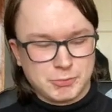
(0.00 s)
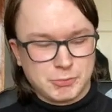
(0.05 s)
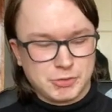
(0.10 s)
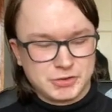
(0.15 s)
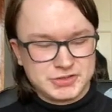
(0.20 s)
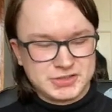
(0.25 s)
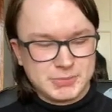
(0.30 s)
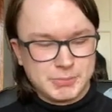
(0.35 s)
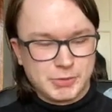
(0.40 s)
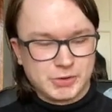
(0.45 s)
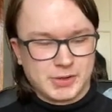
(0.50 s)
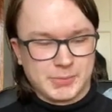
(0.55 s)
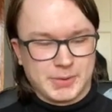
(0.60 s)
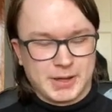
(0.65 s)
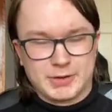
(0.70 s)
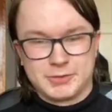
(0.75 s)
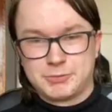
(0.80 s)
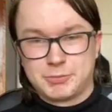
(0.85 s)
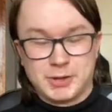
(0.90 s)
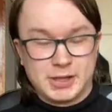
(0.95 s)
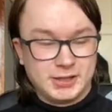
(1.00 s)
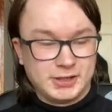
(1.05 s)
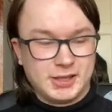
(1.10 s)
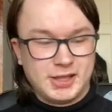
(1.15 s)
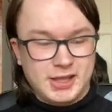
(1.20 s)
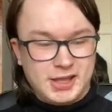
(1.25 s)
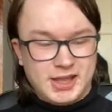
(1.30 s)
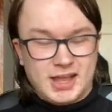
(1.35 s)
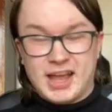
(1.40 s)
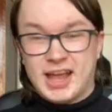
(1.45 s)
What's the book about? Well,
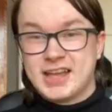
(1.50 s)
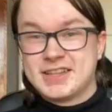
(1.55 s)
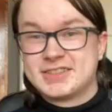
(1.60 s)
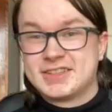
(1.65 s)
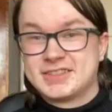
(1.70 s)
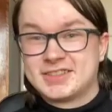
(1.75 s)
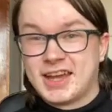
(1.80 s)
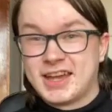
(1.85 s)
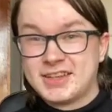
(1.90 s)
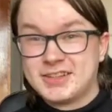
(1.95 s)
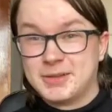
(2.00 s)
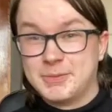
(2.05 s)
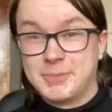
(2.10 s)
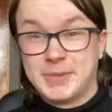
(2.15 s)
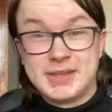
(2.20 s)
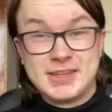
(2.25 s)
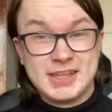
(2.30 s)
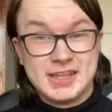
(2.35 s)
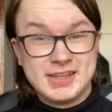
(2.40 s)
as the title might